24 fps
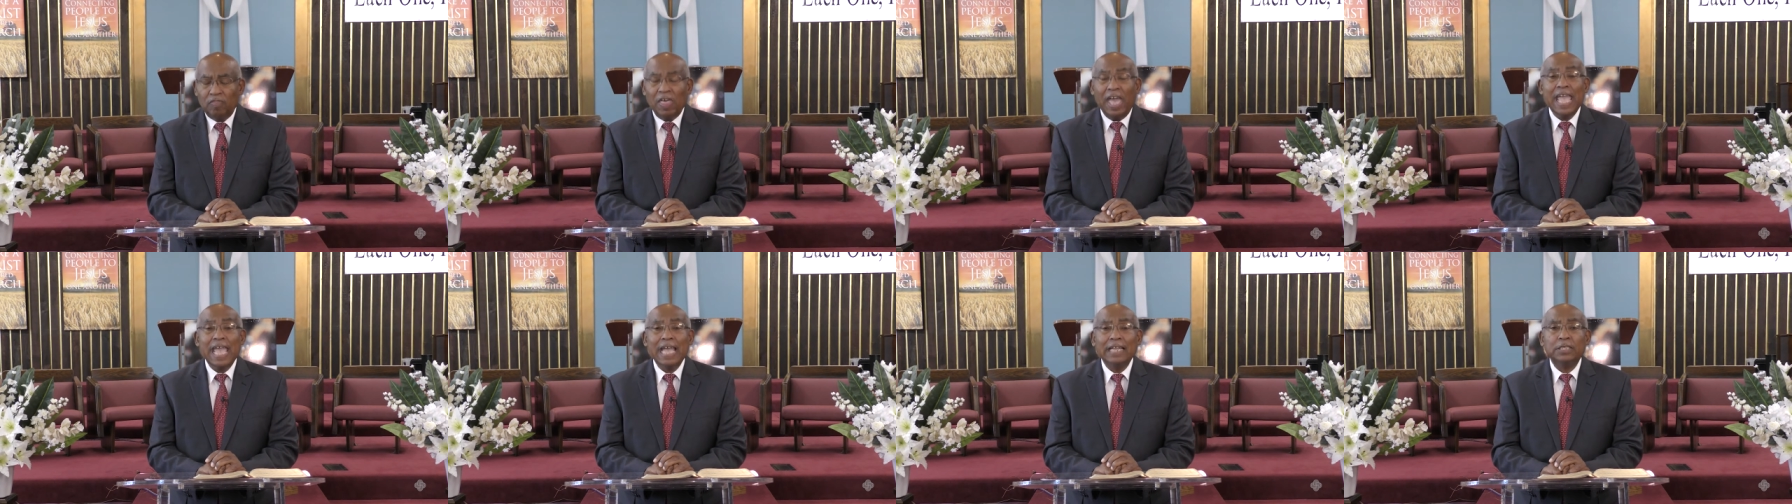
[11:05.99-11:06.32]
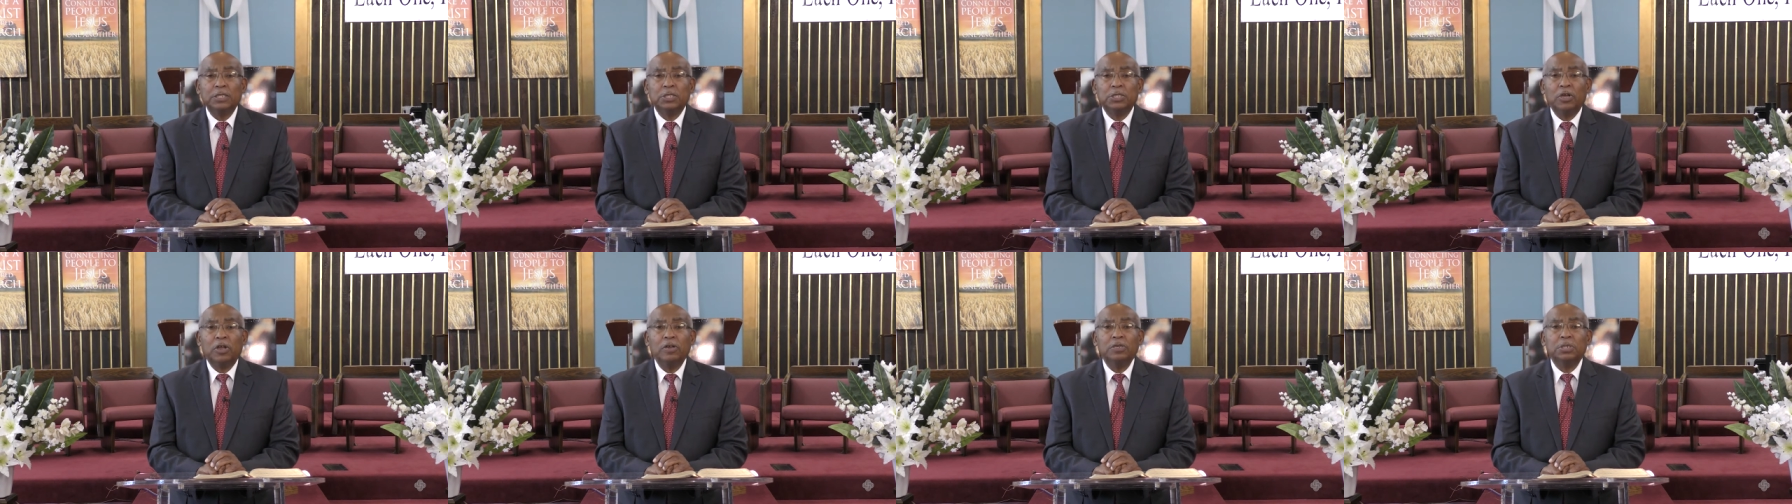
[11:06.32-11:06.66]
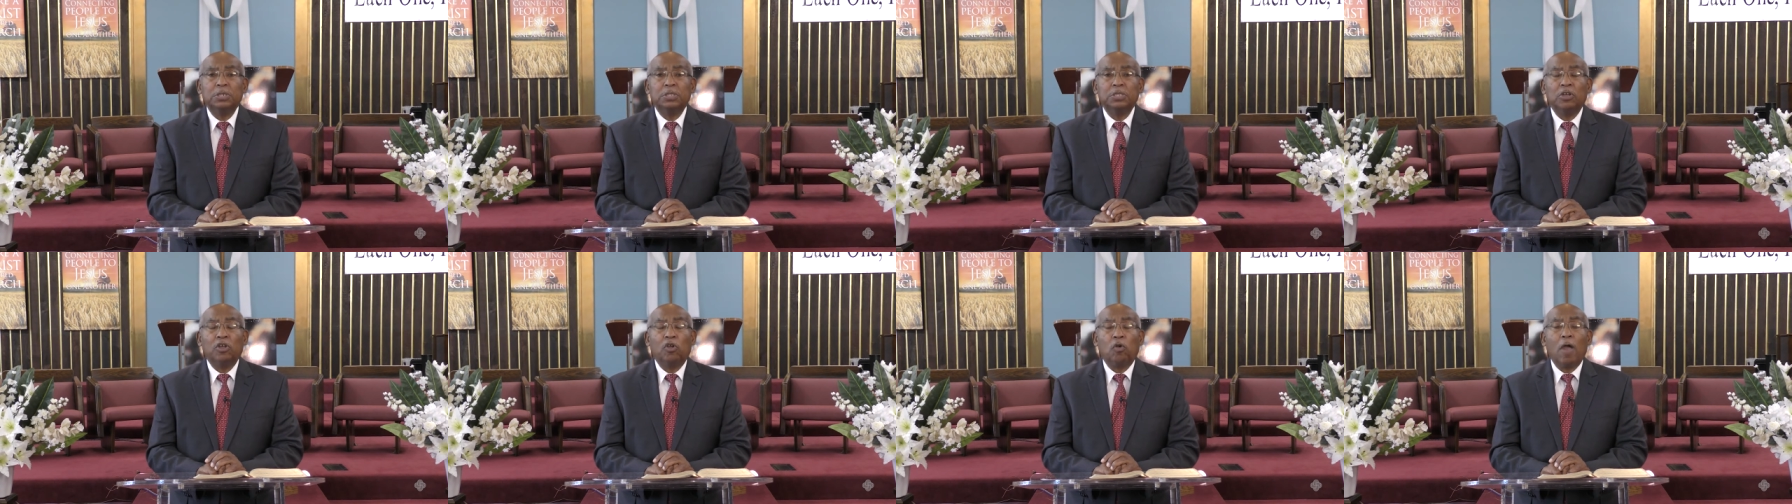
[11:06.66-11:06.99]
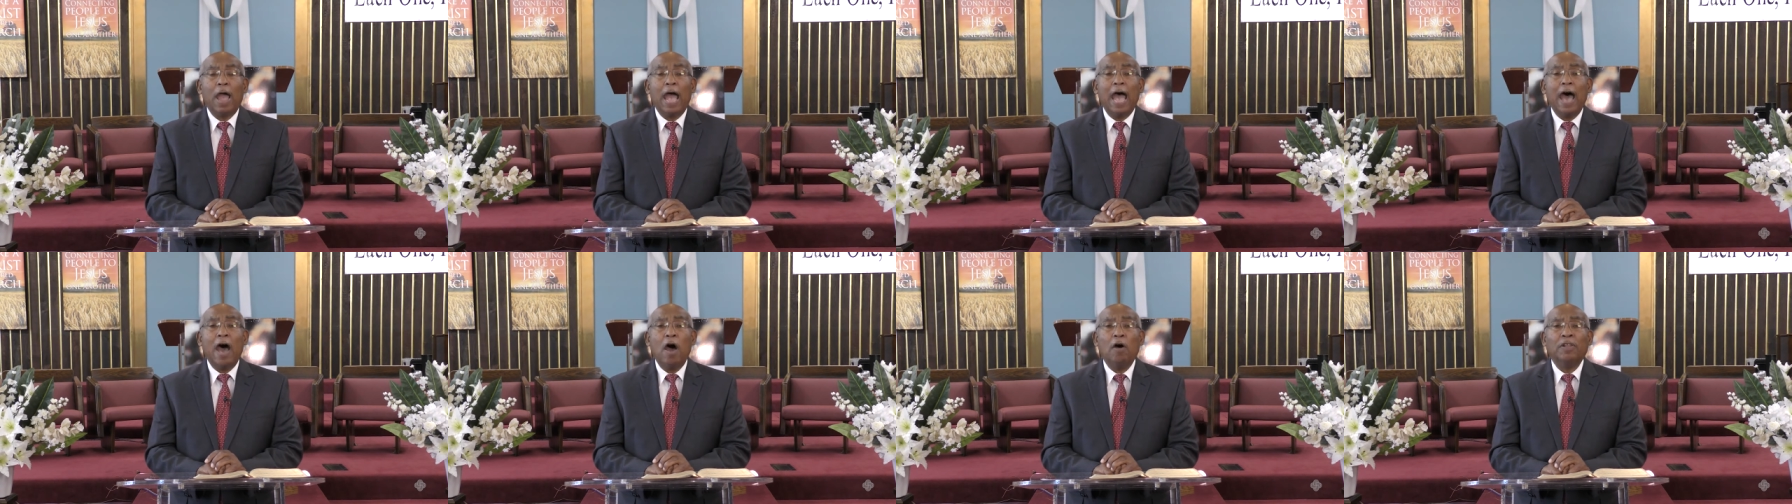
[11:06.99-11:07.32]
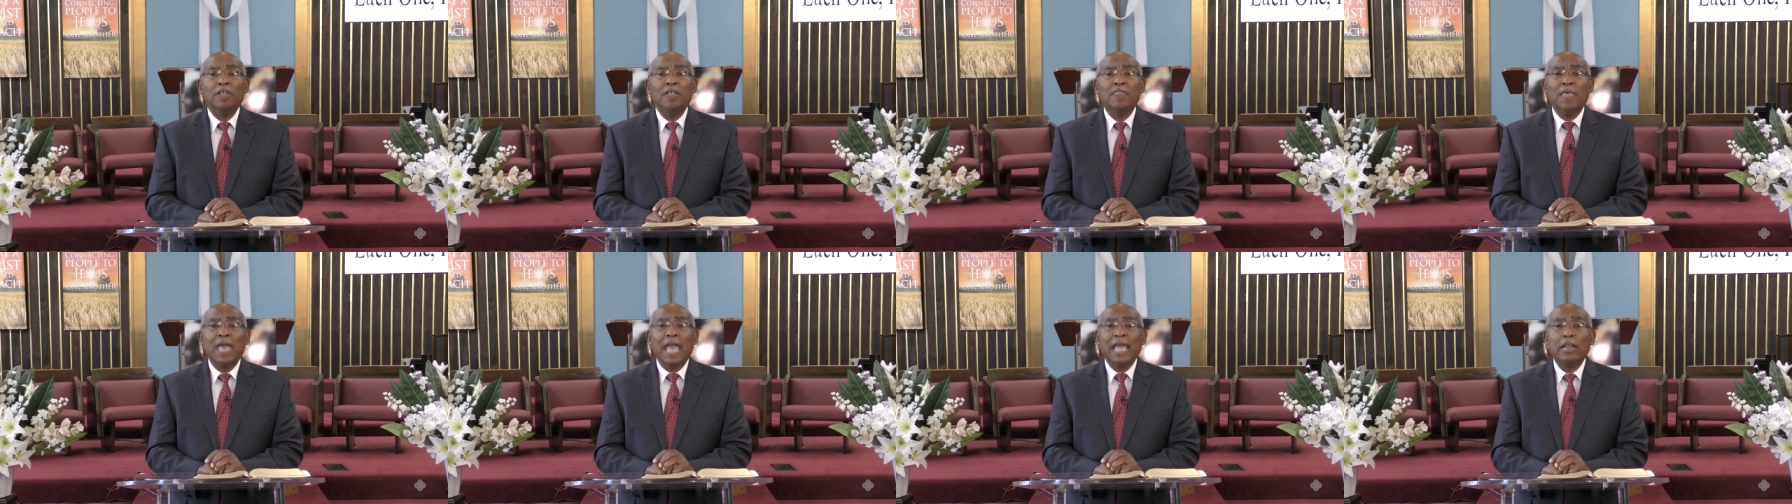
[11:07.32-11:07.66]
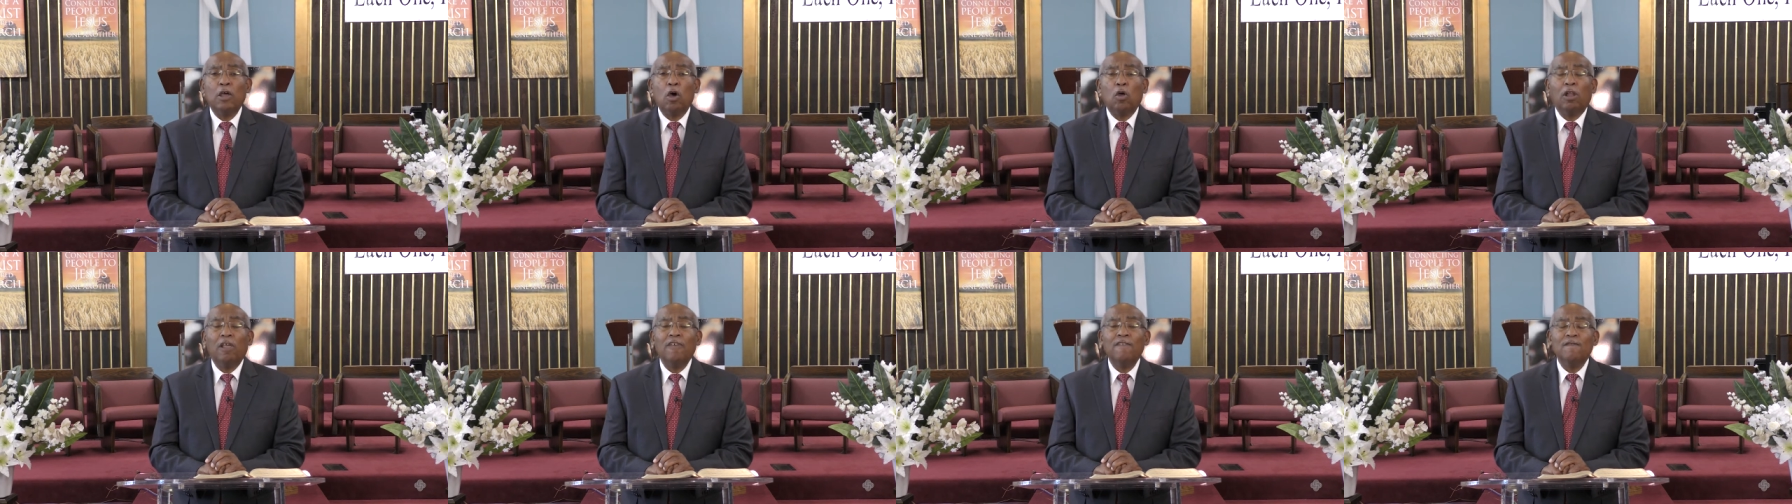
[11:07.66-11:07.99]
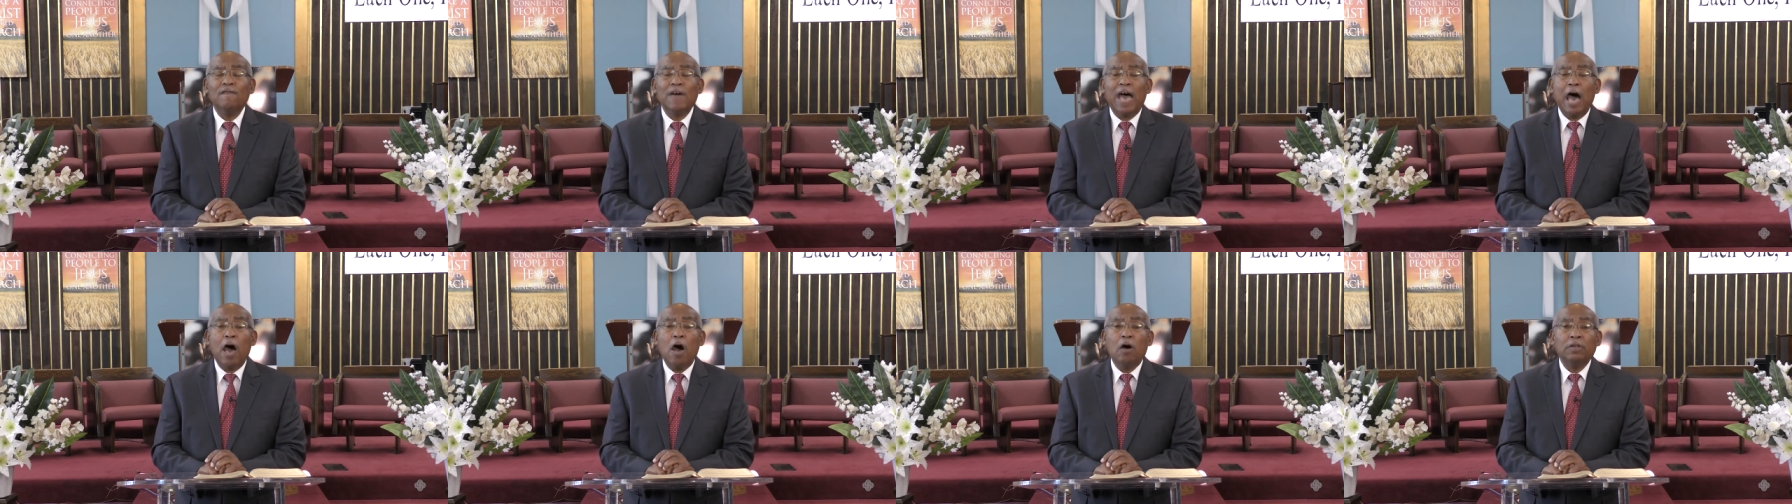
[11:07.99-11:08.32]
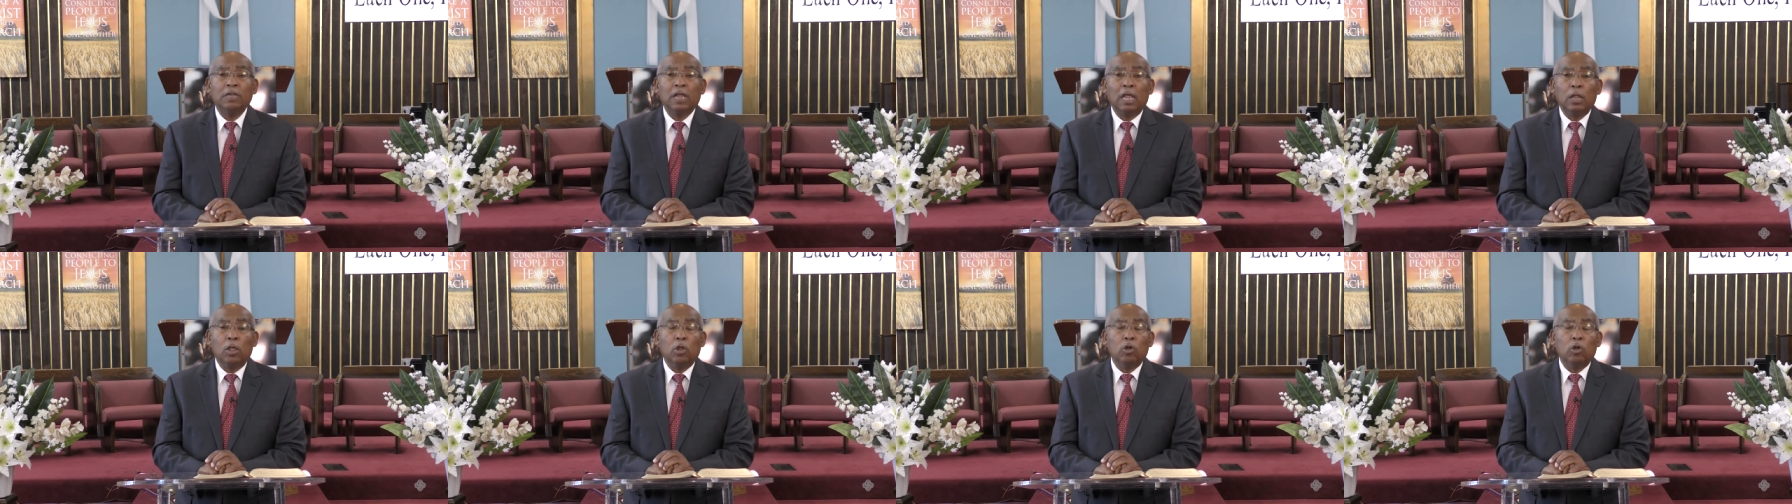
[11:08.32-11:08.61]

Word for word: They had searched the crowd and they had only found